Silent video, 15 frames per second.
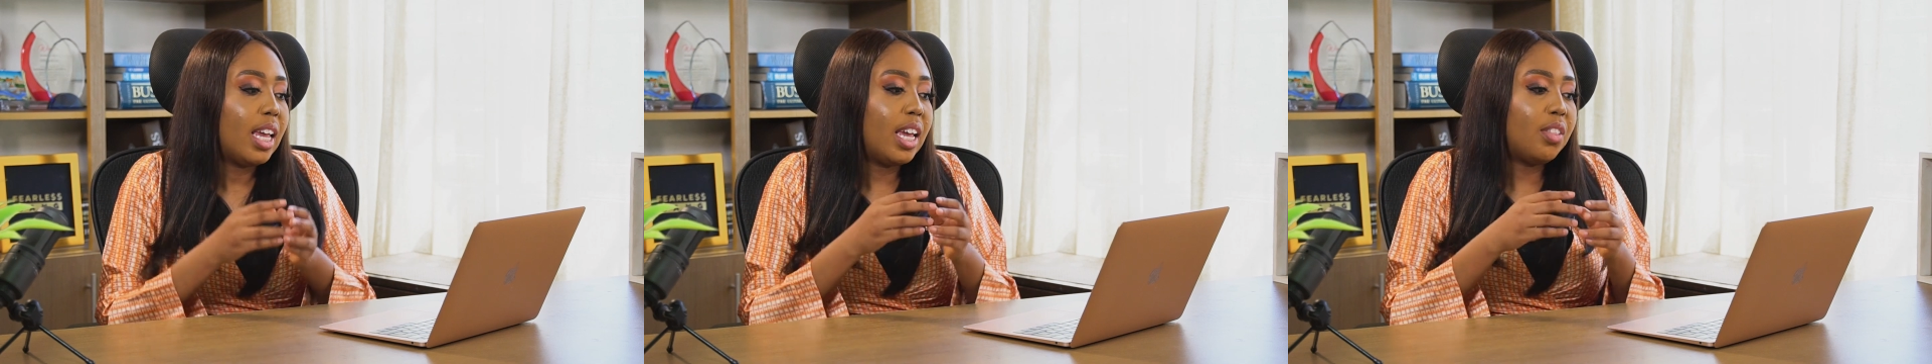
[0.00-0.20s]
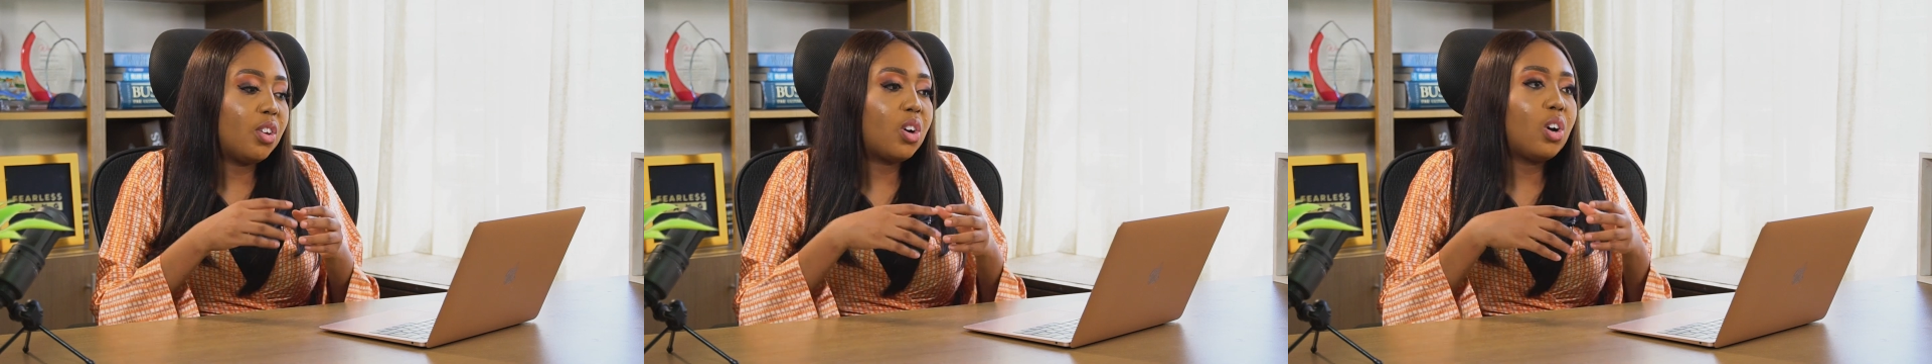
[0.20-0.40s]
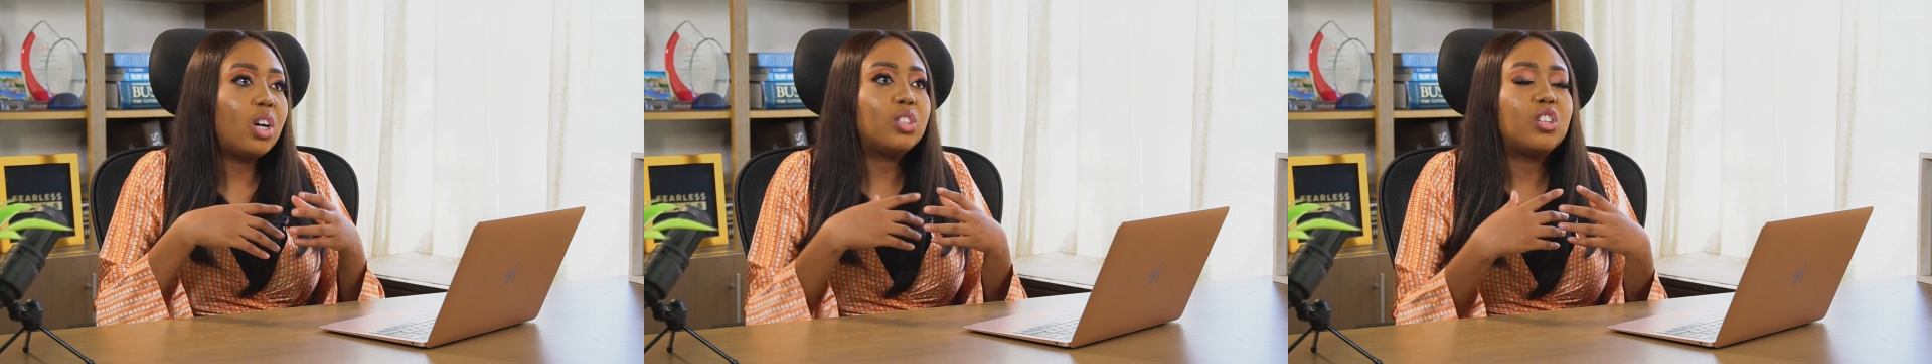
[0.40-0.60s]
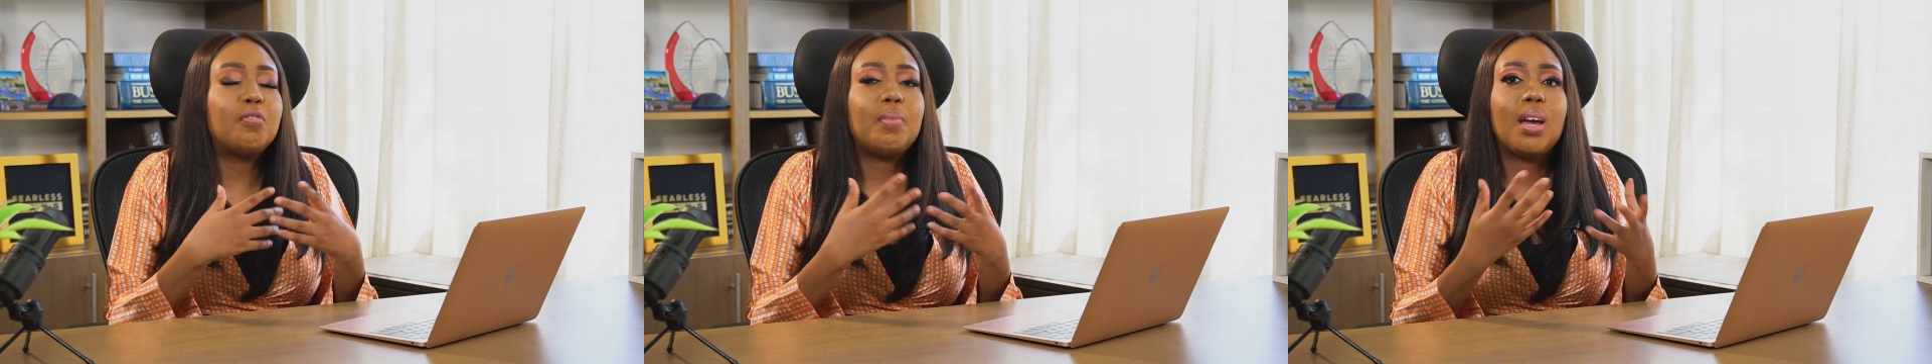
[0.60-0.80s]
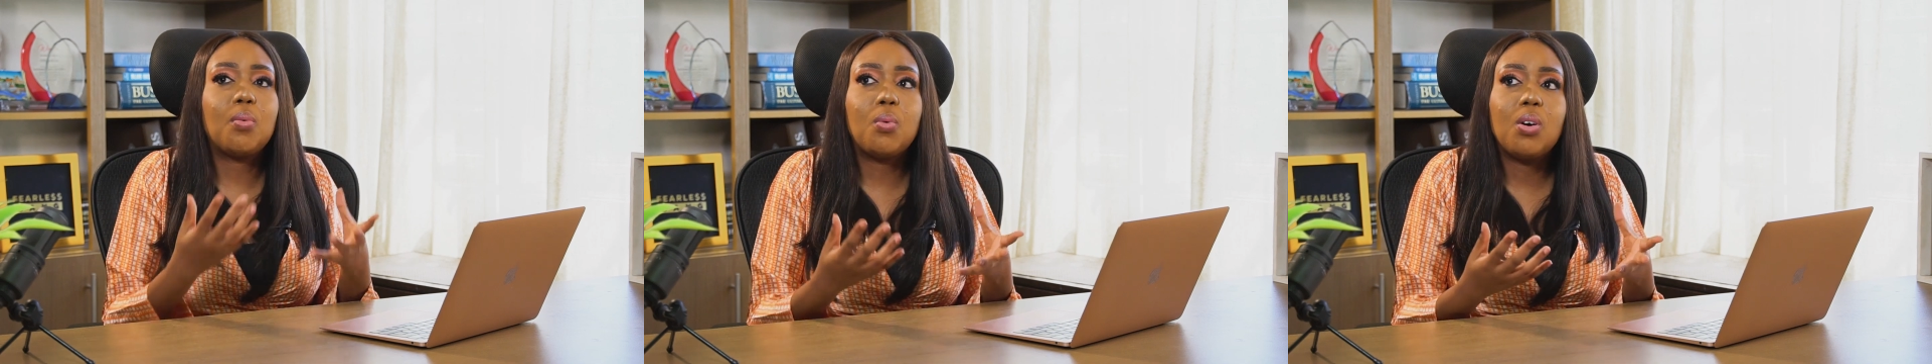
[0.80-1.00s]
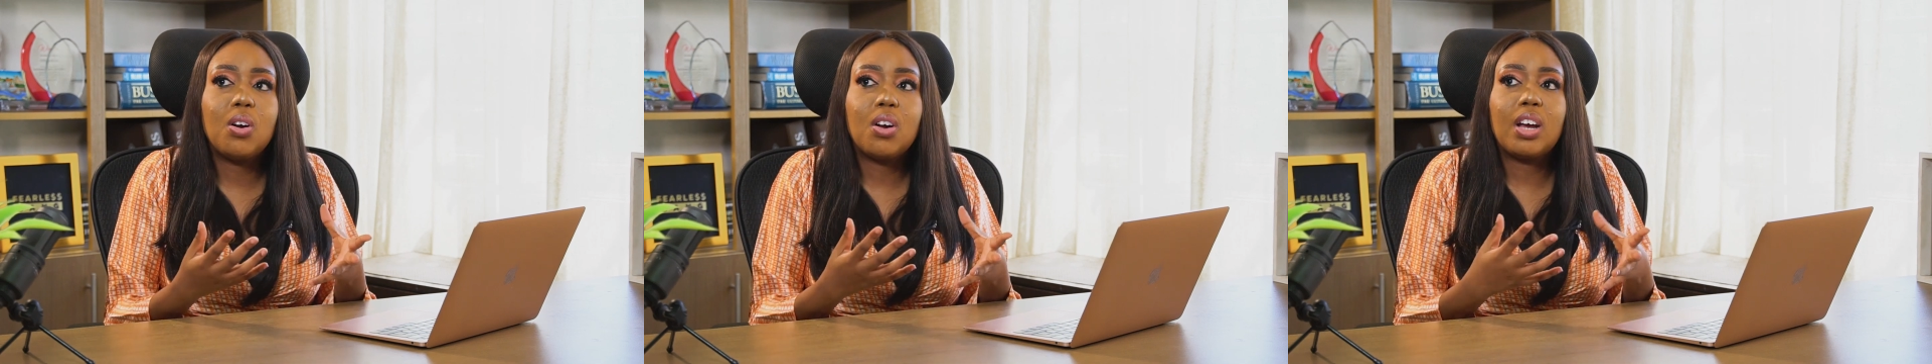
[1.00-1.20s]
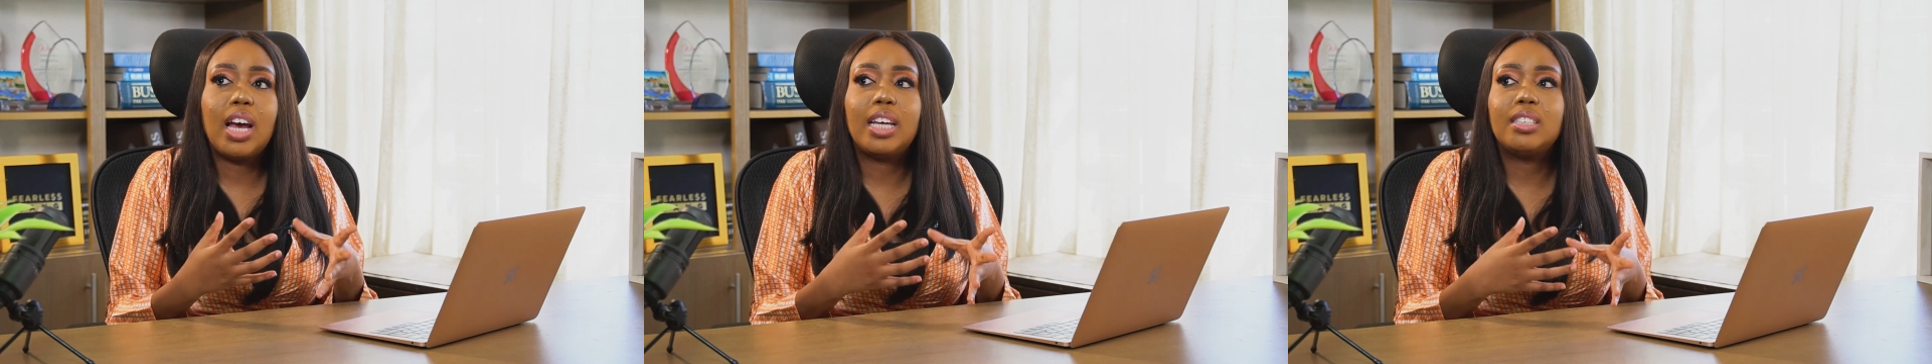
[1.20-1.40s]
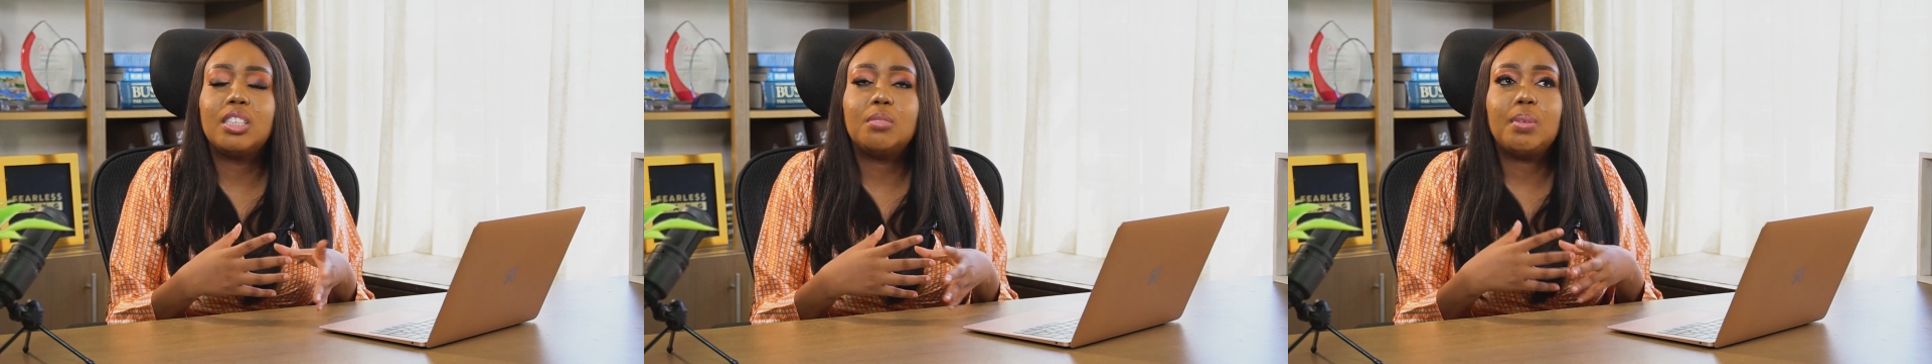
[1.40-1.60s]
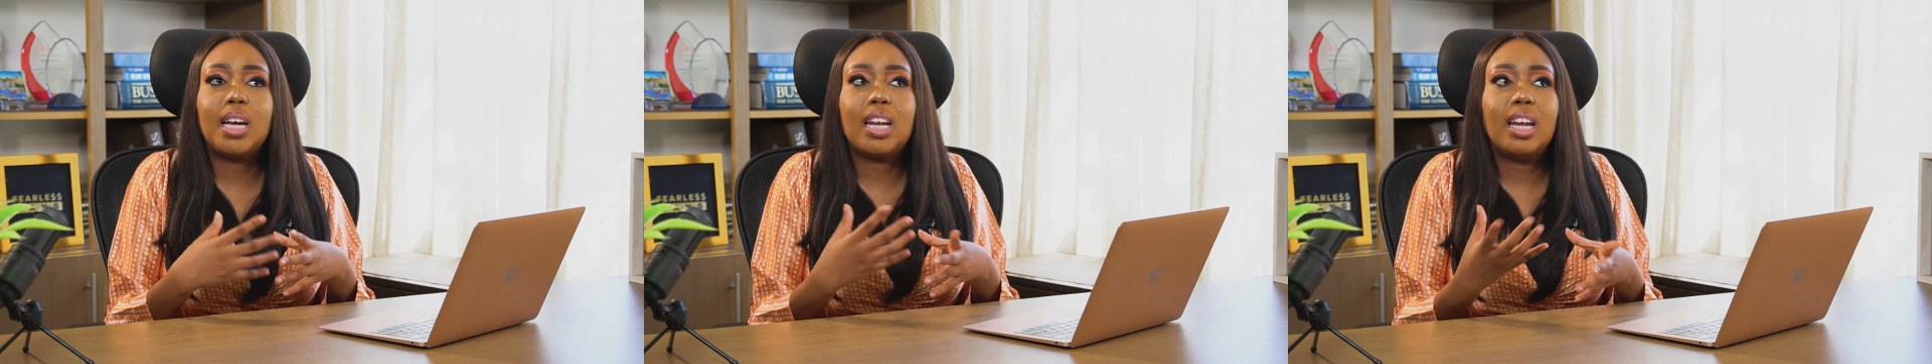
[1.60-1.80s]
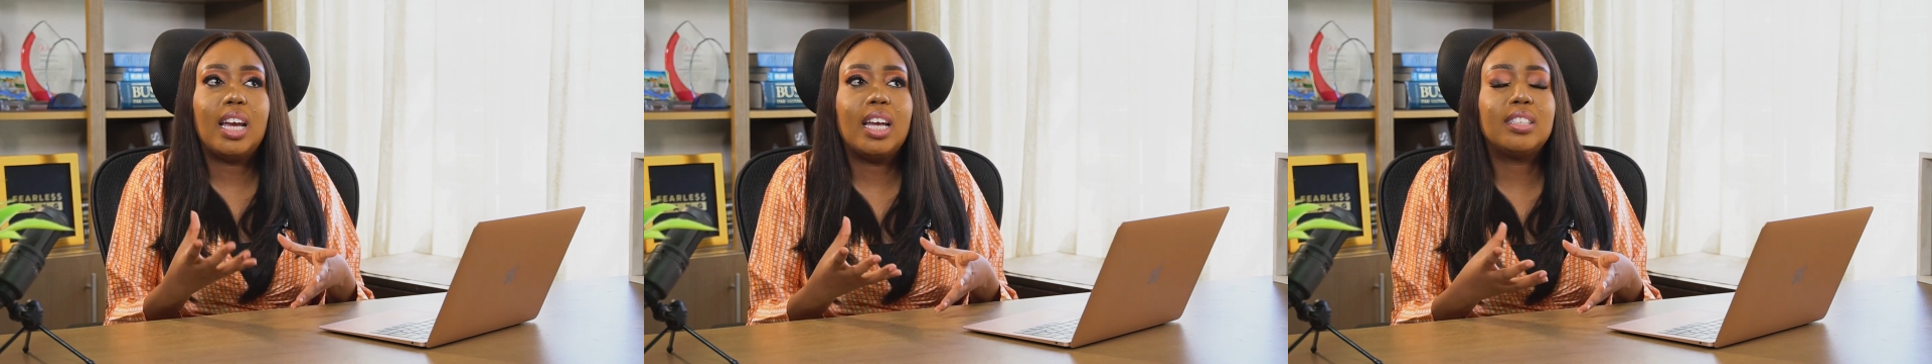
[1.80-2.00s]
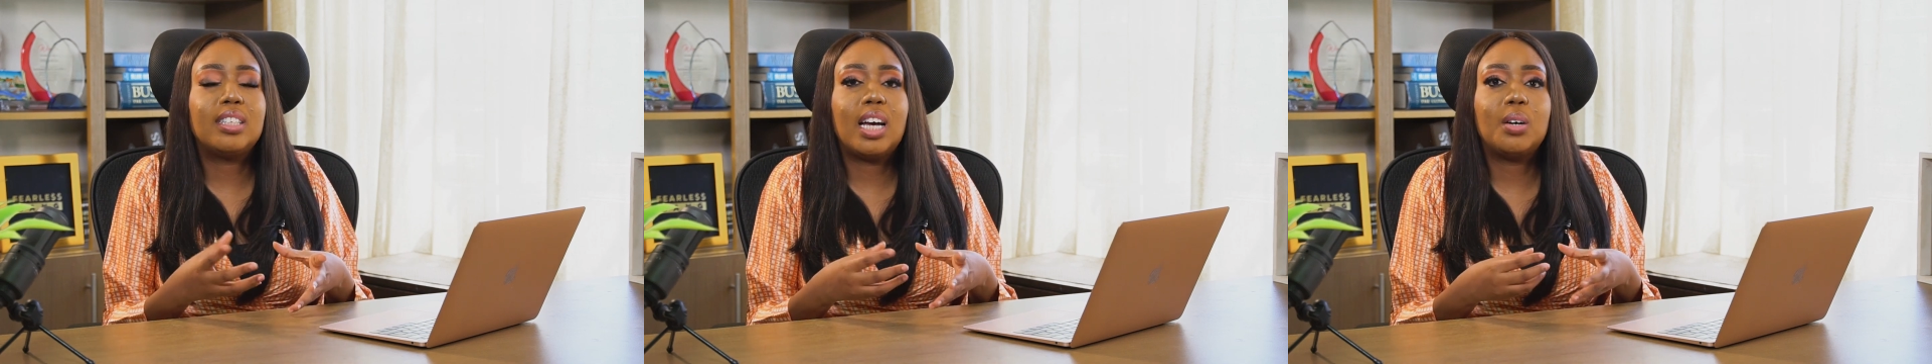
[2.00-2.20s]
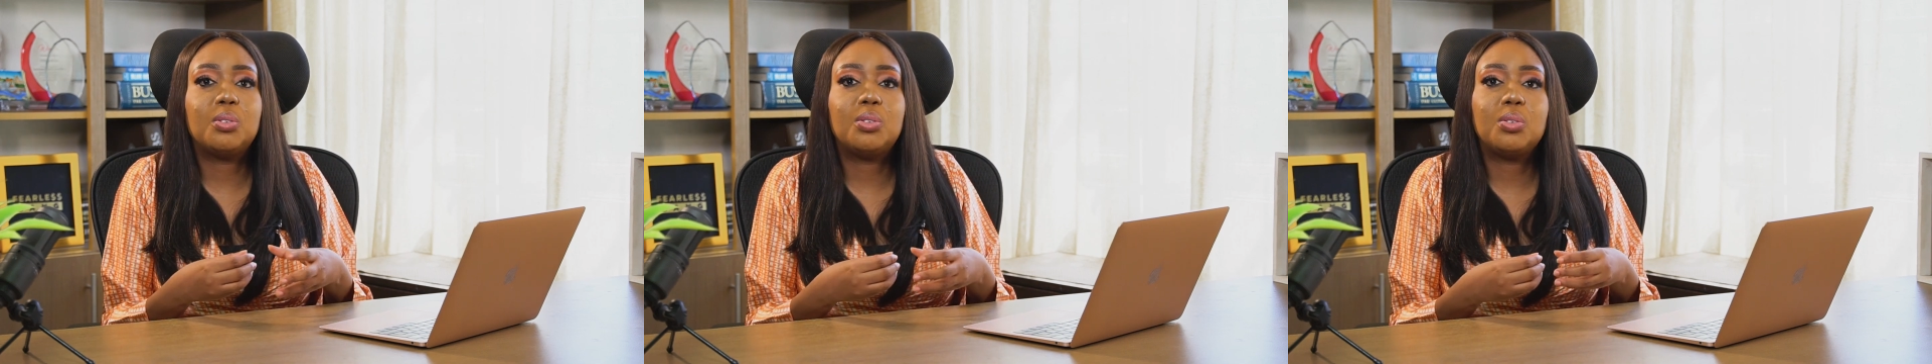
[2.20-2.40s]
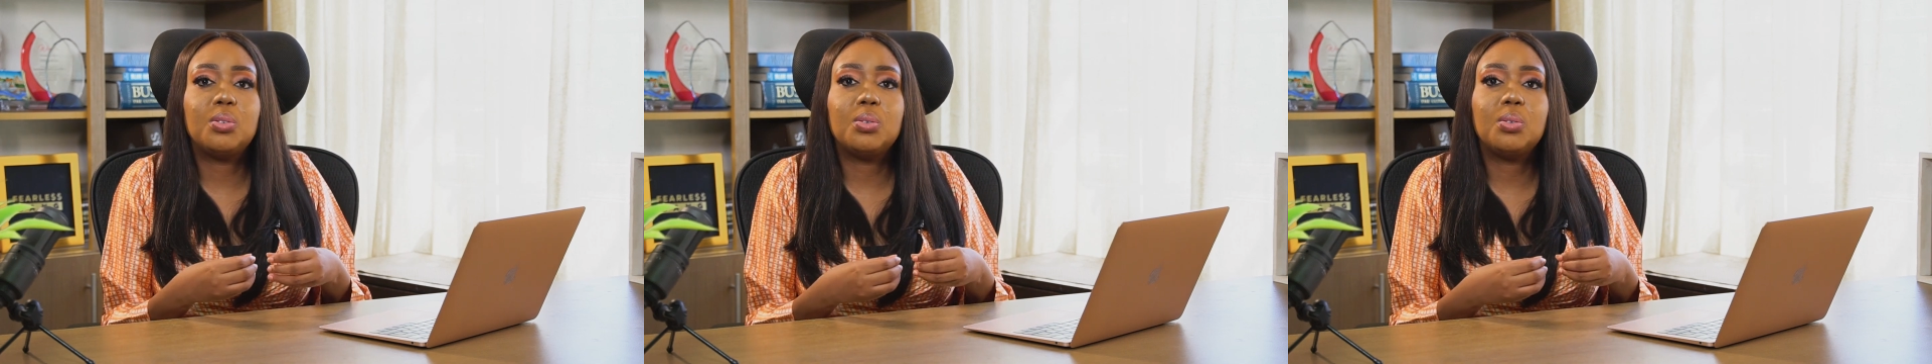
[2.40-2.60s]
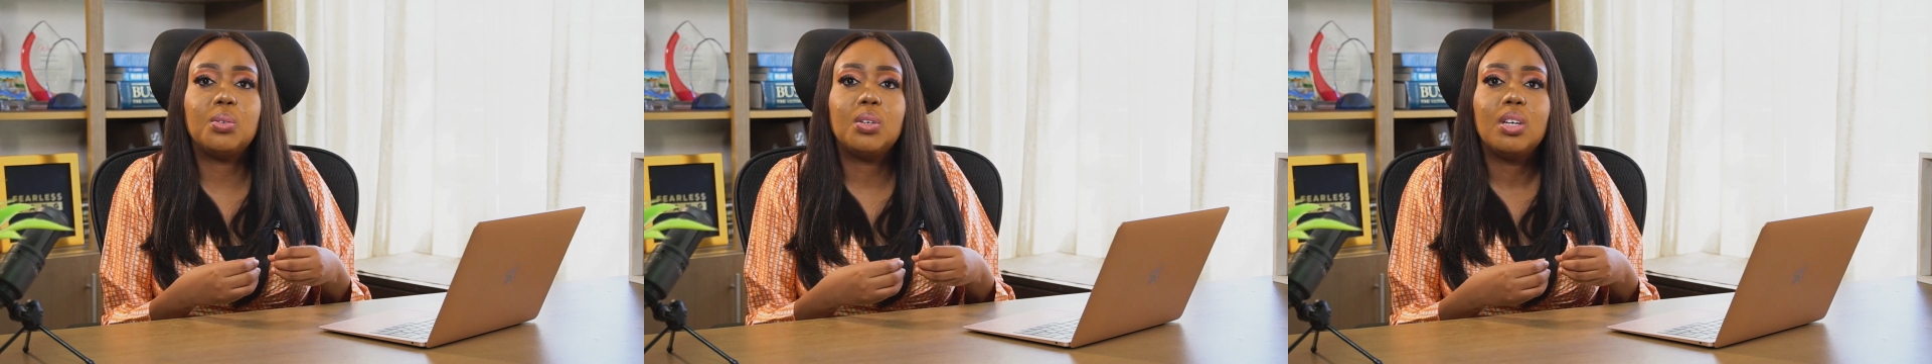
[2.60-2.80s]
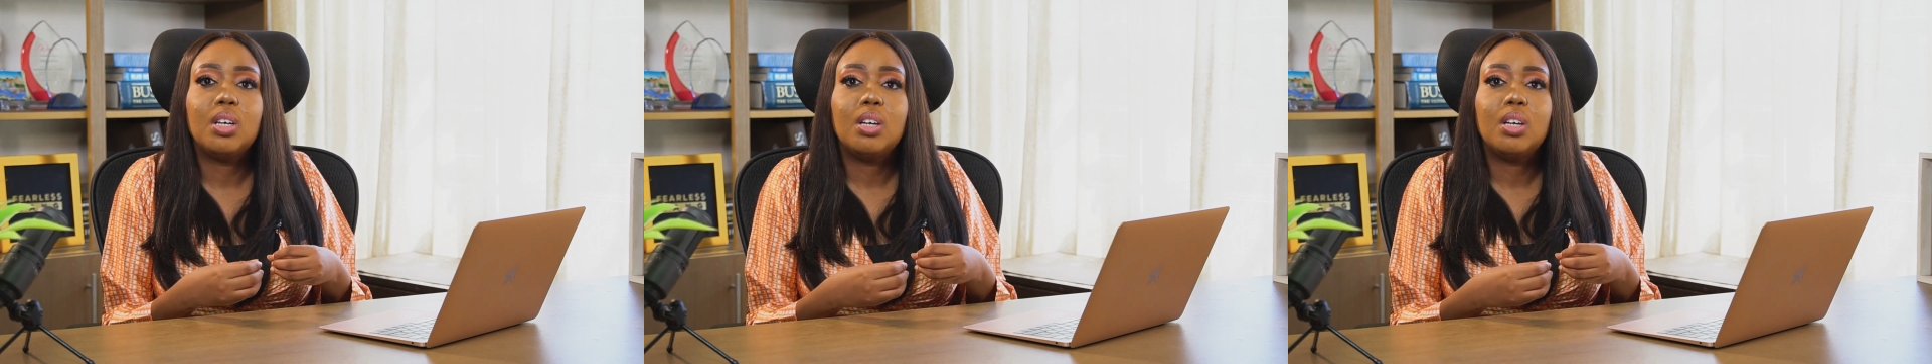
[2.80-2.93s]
In the course of my work, I teach my clients how to